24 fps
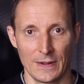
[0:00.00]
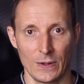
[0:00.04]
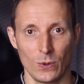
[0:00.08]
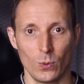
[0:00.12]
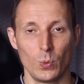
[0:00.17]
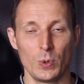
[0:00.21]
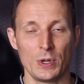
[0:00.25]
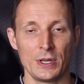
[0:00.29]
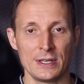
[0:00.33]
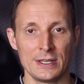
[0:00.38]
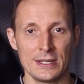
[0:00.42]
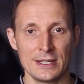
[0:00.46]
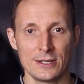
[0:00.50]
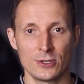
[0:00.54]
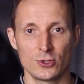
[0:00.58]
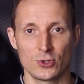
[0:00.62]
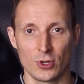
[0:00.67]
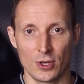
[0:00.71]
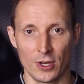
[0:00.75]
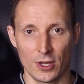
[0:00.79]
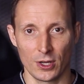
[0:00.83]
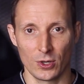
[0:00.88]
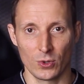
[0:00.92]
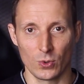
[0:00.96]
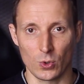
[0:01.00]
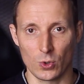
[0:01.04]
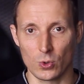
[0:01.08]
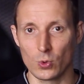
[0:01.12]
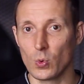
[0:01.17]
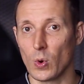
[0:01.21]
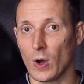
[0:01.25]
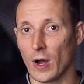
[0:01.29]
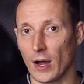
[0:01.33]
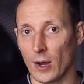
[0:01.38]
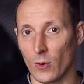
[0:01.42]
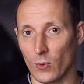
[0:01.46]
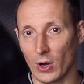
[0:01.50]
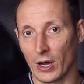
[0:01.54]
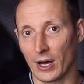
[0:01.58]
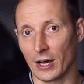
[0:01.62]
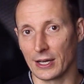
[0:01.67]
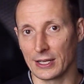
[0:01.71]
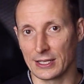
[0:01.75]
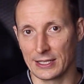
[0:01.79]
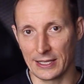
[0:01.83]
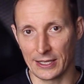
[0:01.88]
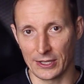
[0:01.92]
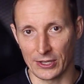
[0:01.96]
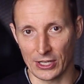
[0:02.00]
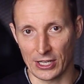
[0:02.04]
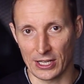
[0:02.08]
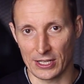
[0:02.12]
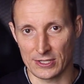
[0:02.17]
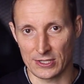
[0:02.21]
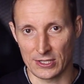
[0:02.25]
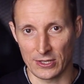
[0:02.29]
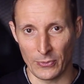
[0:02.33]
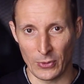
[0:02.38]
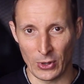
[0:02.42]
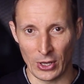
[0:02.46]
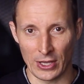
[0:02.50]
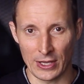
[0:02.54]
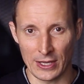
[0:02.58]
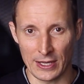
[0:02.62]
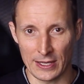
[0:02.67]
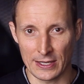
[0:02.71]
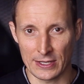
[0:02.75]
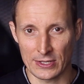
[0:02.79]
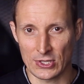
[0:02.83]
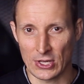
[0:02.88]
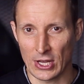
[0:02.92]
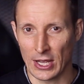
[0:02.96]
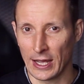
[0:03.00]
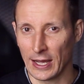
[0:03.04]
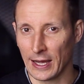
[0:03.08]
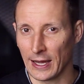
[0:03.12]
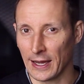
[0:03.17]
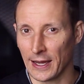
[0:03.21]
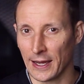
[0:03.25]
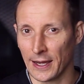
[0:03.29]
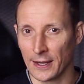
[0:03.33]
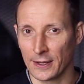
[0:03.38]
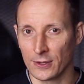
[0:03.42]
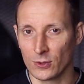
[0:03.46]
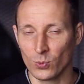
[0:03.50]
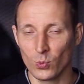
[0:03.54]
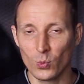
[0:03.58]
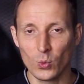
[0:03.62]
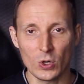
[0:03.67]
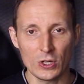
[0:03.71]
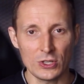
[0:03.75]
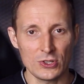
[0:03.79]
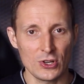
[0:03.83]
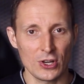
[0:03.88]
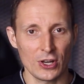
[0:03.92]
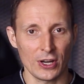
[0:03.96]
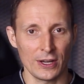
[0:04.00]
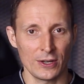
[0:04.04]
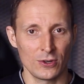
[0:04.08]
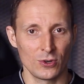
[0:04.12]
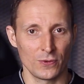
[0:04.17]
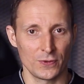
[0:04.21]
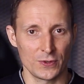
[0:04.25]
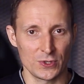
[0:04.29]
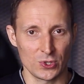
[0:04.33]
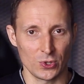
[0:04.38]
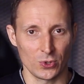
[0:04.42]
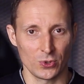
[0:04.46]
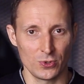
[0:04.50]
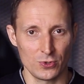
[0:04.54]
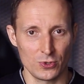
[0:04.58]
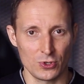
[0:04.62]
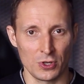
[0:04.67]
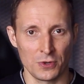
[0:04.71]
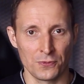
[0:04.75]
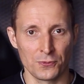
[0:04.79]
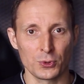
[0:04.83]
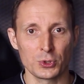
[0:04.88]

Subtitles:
We need to know who our ideal customer is and what kind of solution,